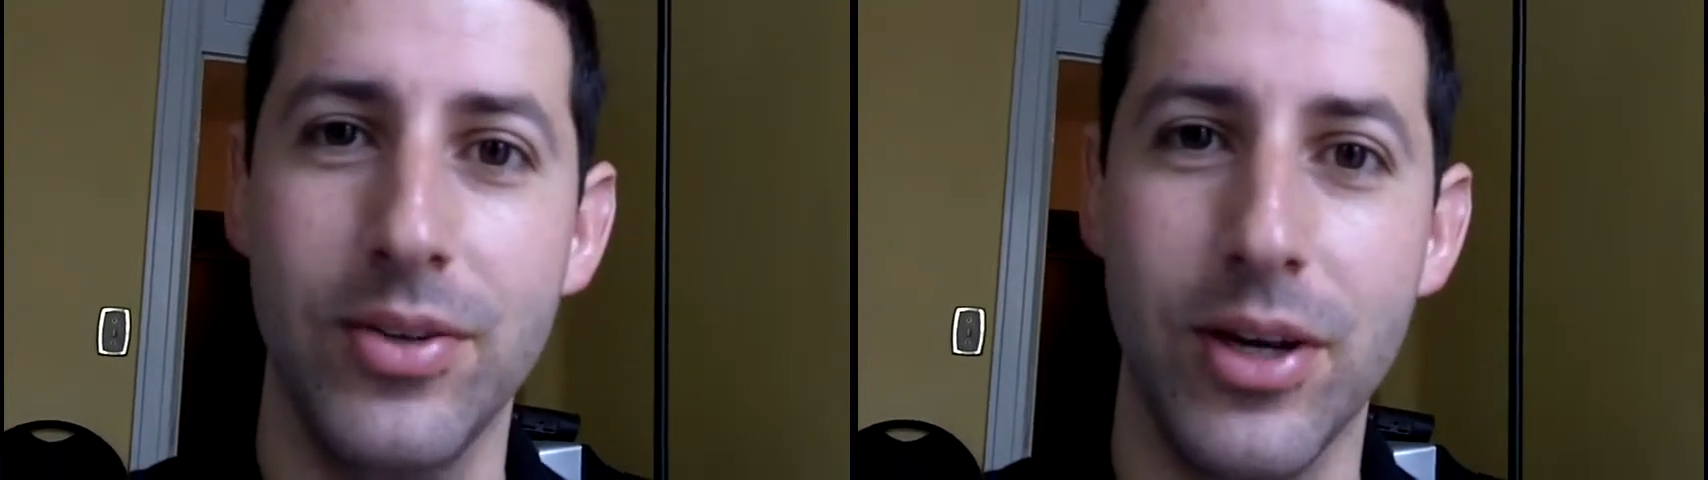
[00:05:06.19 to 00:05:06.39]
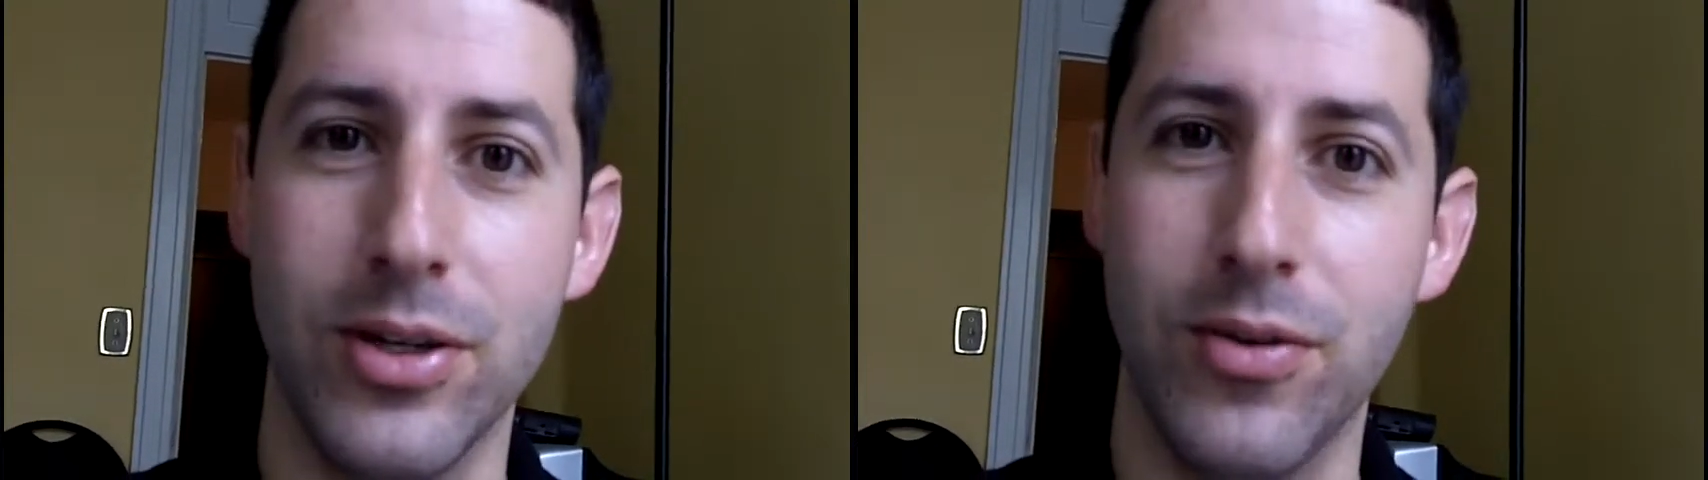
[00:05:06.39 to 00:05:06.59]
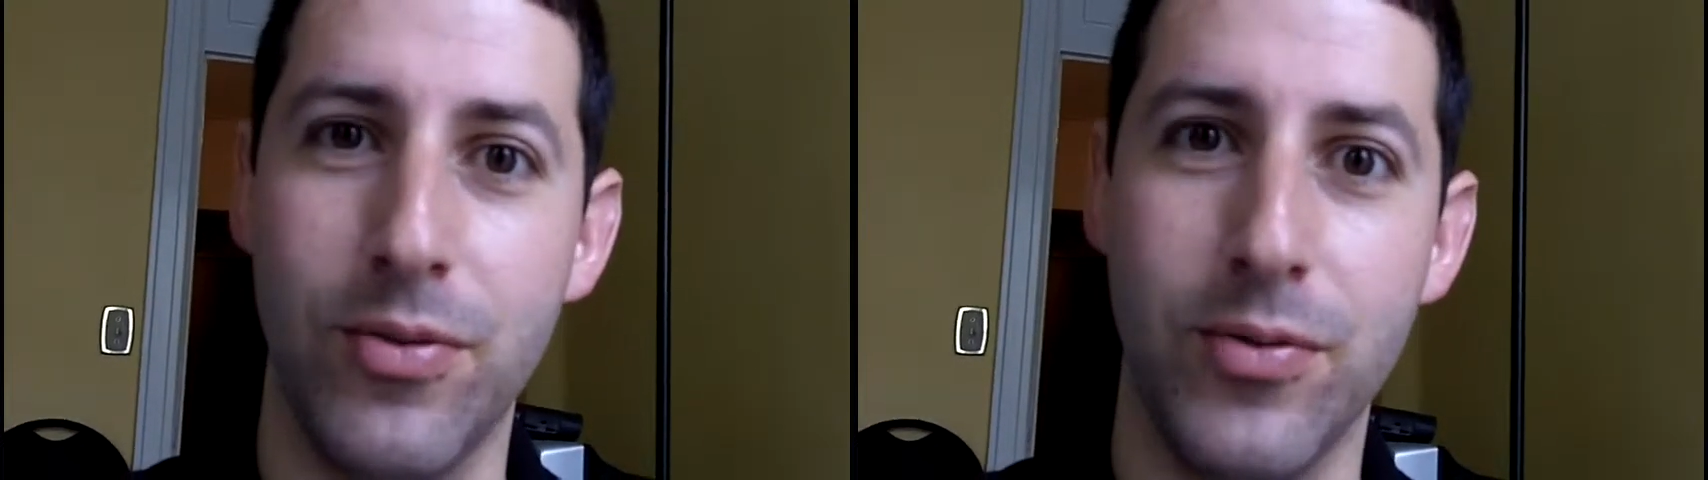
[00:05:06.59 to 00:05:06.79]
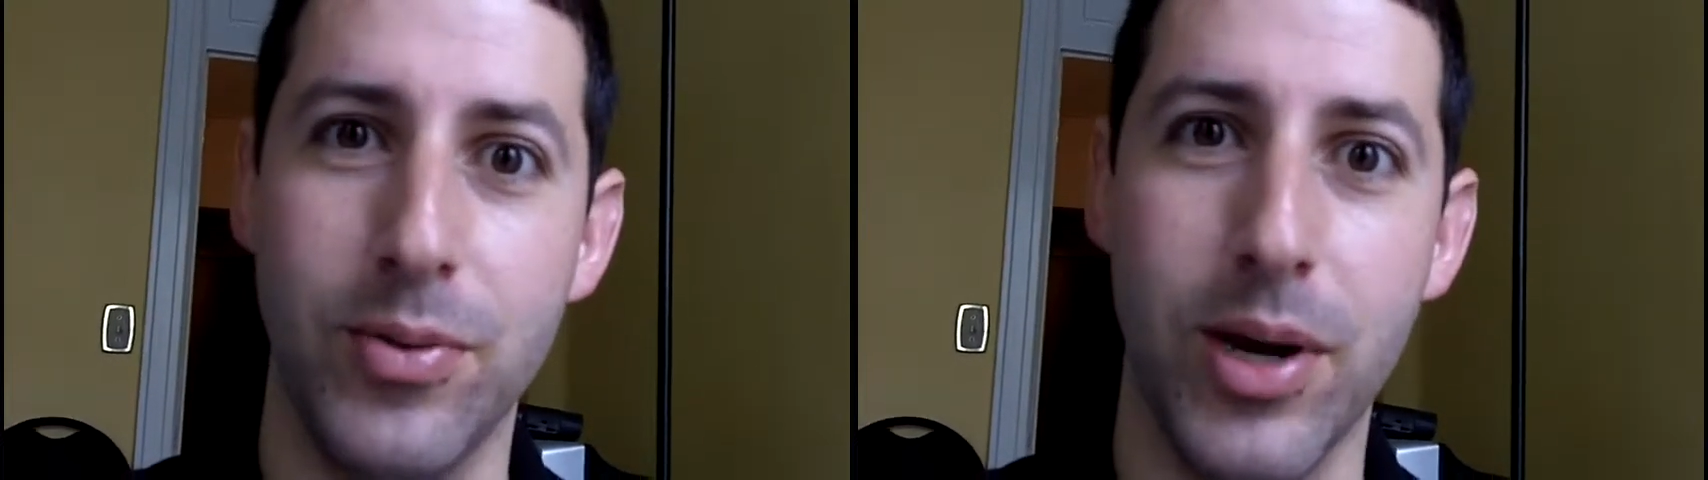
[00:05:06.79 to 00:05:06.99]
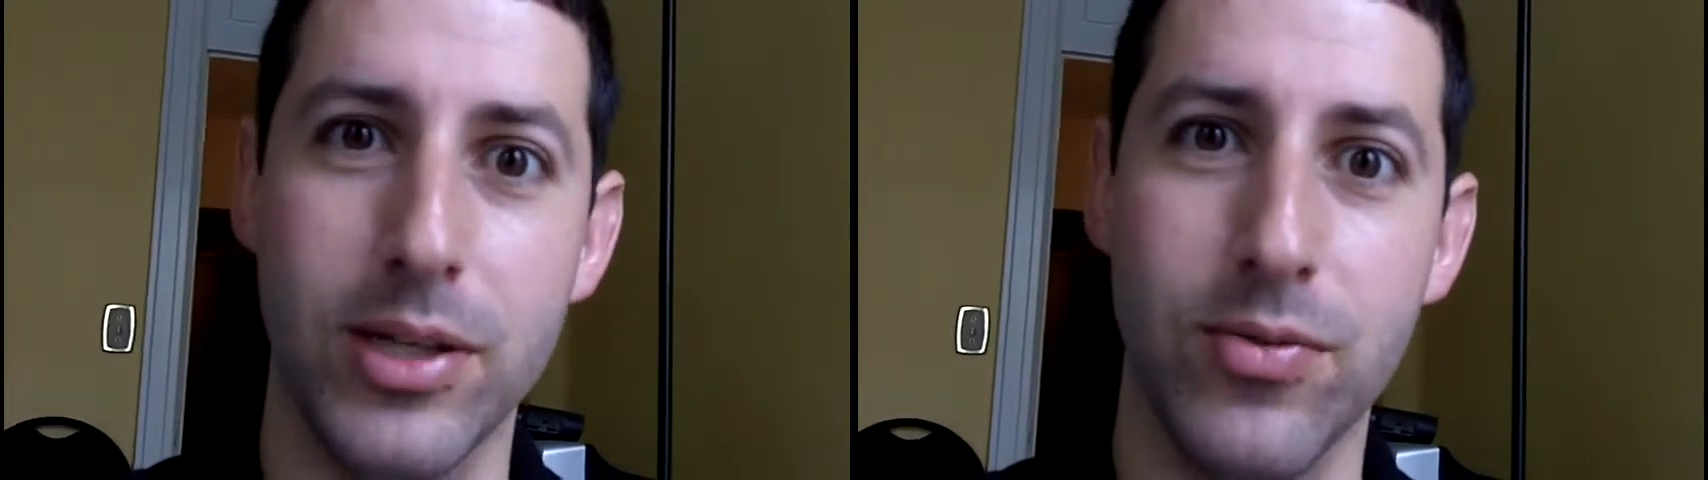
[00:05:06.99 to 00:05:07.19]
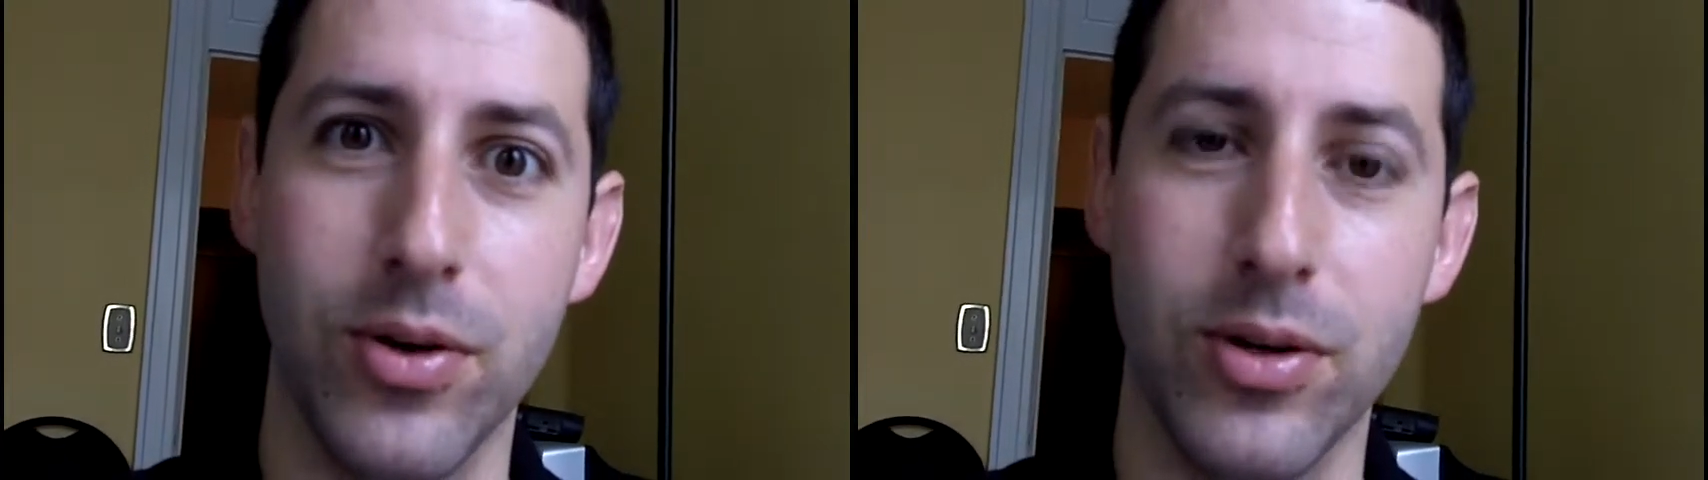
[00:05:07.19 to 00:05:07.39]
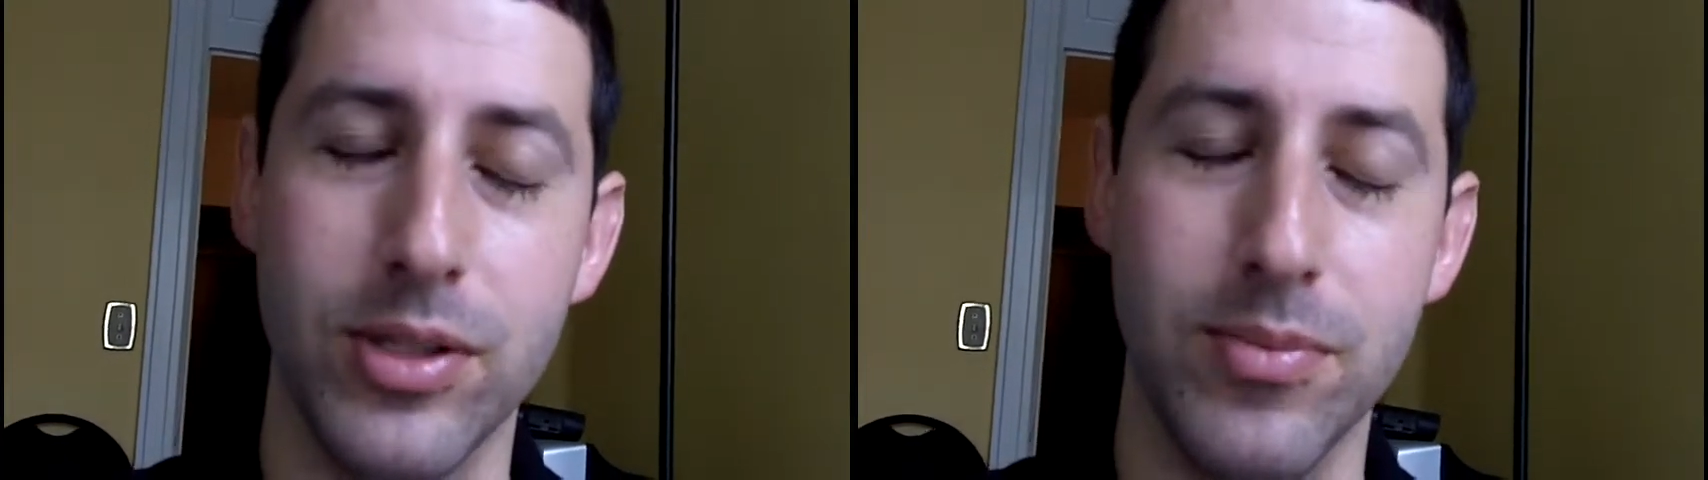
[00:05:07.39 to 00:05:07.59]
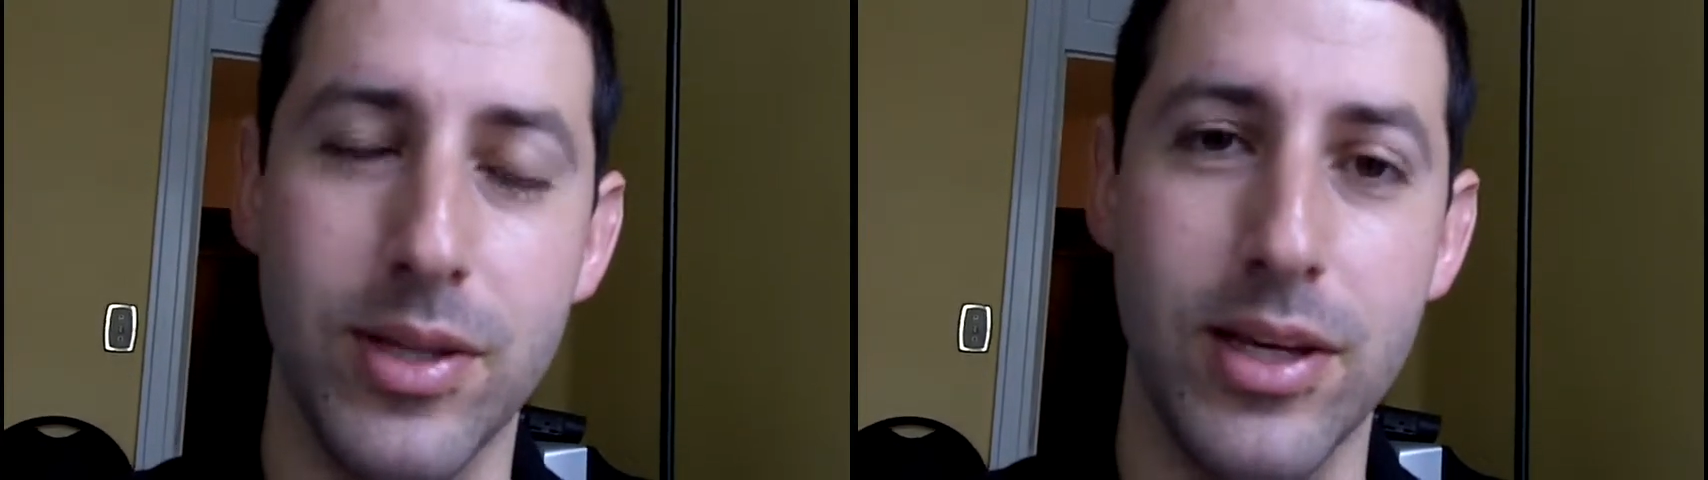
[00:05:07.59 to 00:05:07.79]
$150 for or
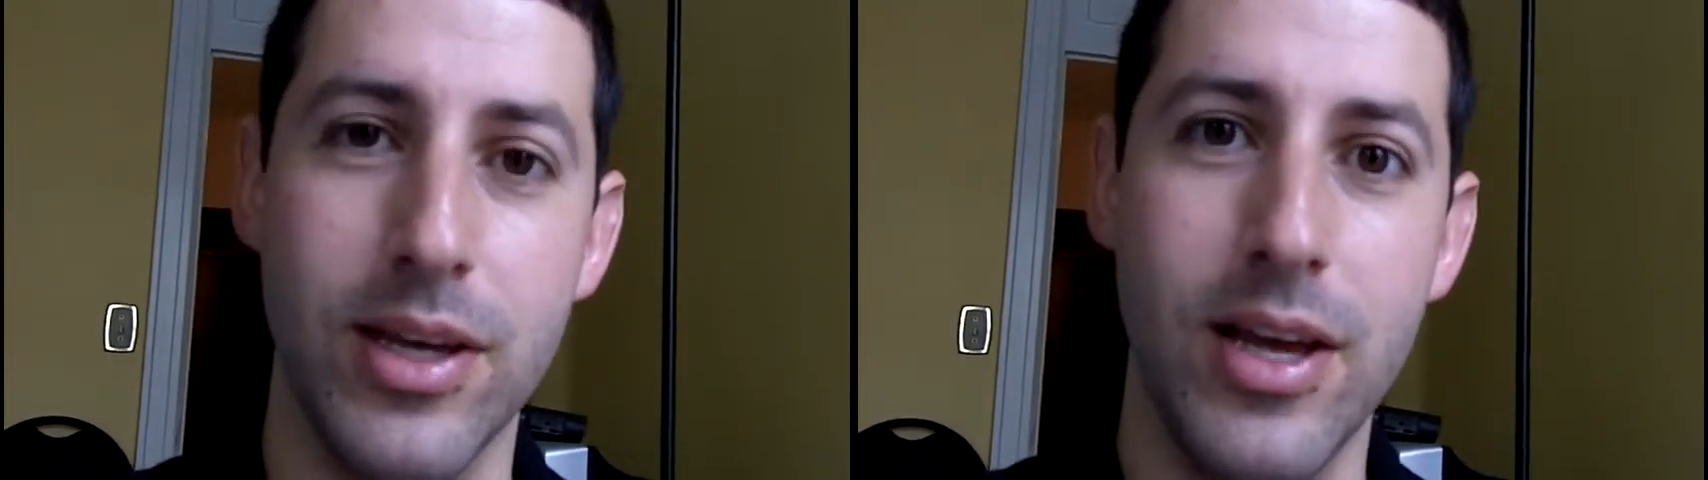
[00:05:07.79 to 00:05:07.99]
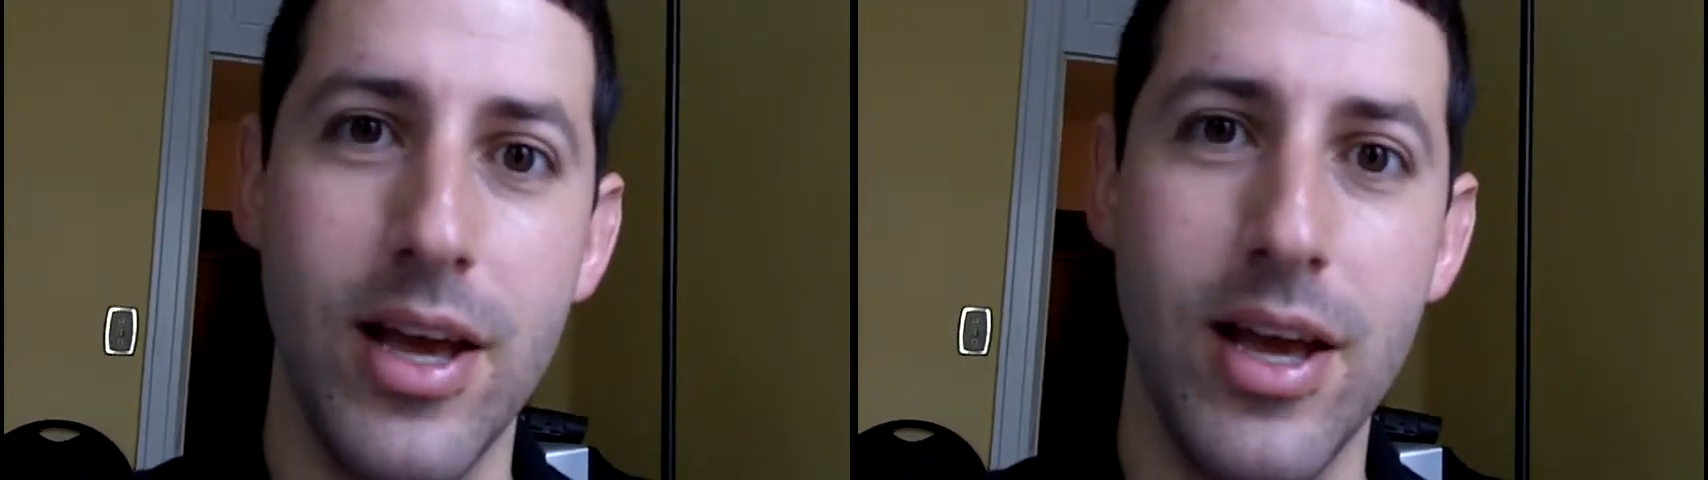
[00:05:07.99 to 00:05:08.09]
something,